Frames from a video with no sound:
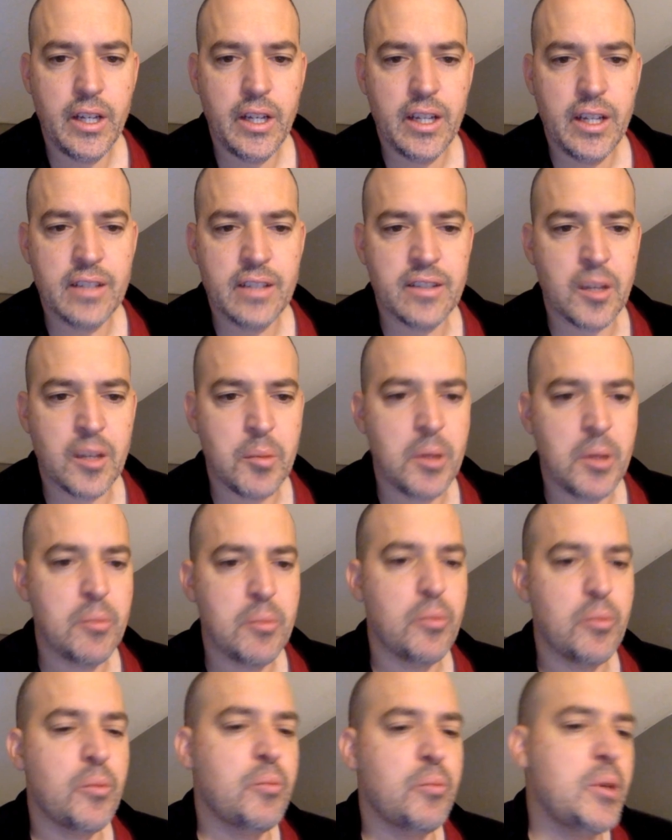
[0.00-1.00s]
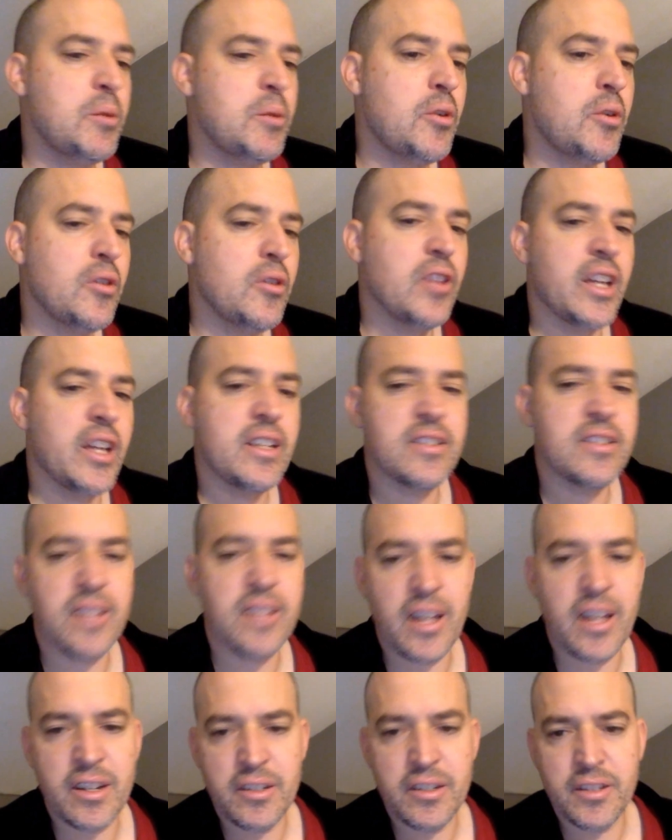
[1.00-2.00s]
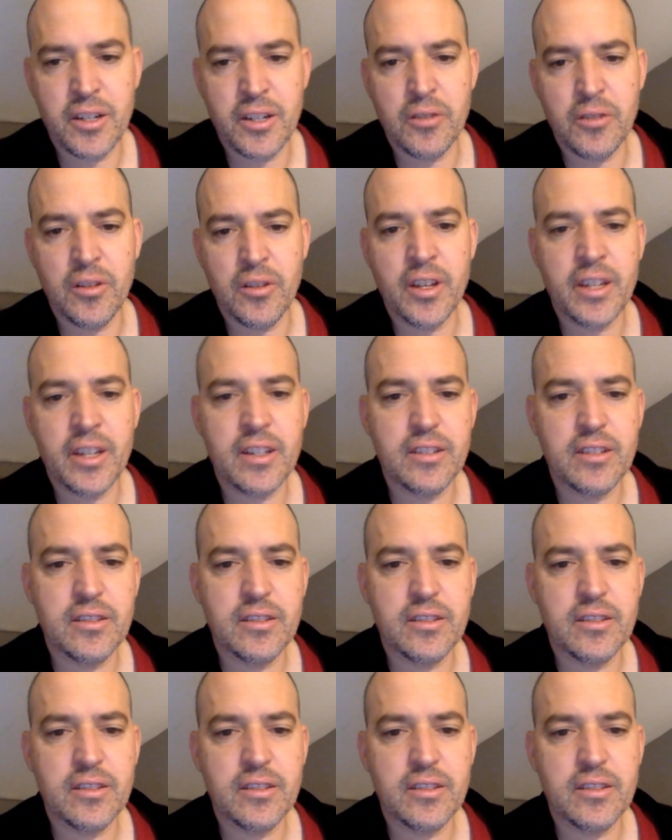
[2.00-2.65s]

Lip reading: It's like people don't like Saturn. They don't like